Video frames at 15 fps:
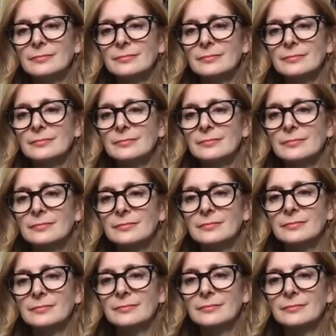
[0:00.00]

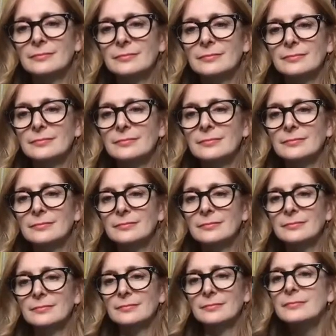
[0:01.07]

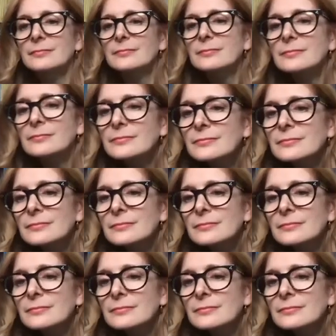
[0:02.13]
(silent)